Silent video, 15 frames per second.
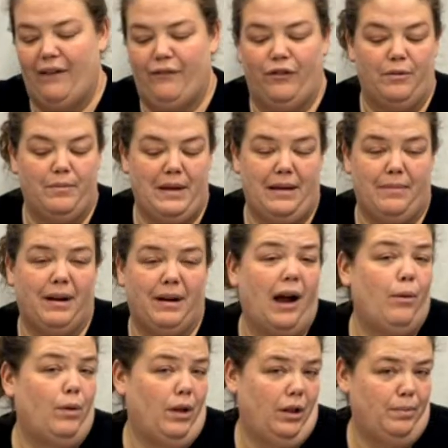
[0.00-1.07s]
for me, but
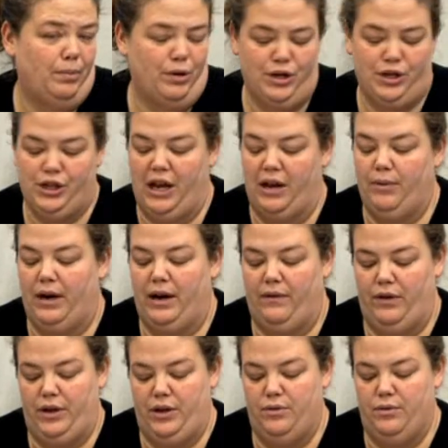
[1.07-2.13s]
I will appreciate
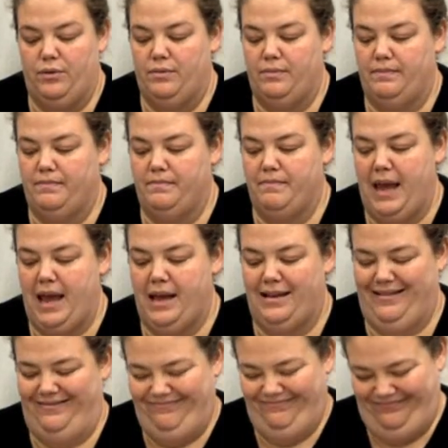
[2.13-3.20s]
whatever you make.
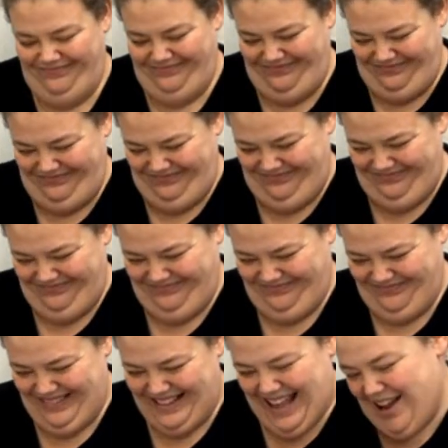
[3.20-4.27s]

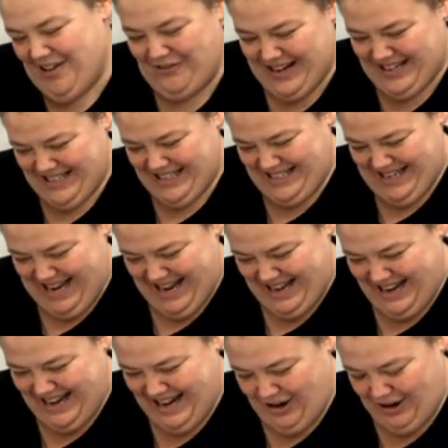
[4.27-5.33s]
Can't wait to see
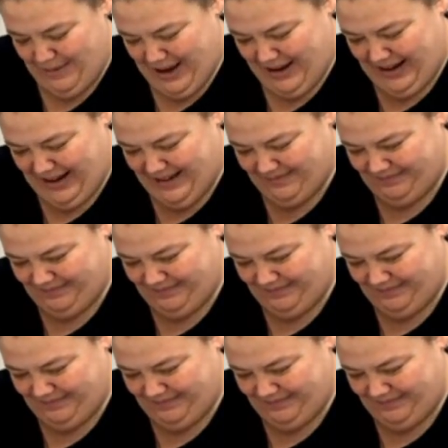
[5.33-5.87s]
it and hear about it.